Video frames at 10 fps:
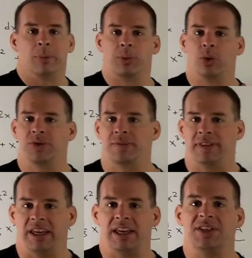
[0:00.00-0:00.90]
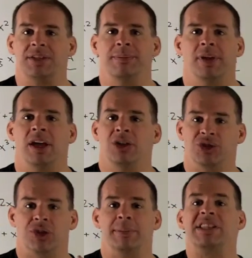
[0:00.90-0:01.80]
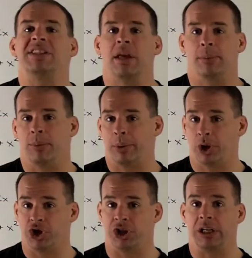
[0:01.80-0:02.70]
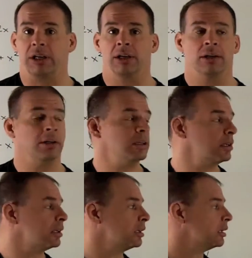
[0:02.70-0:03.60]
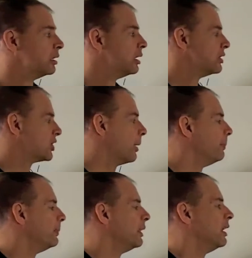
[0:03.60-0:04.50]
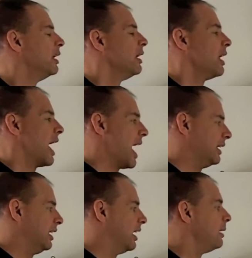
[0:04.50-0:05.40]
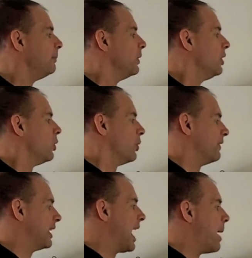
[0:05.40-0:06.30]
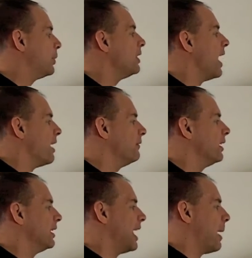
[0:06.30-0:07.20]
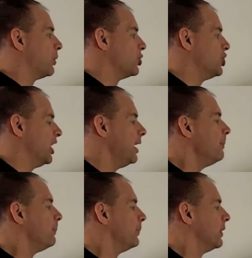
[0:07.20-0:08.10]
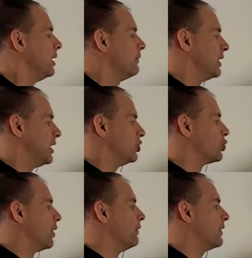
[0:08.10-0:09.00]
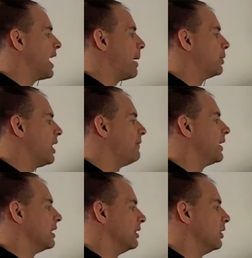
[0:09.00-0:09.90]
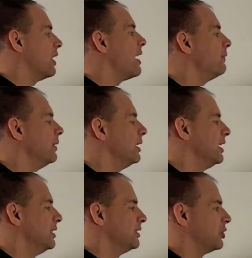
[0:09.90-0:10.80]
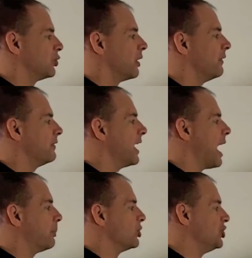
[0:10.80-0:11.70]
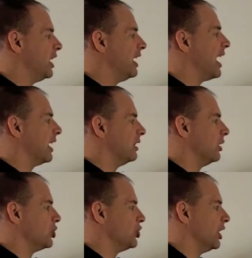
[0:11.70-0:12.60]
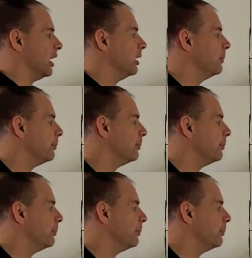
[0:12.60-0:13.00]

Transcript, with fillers: proofs of these, just gonna be symbol pushing. So, idea, we're gonna have a capital F, capital G. If I take the derivative of capital F, I get little f. Take the derivative of capital G, I get little g.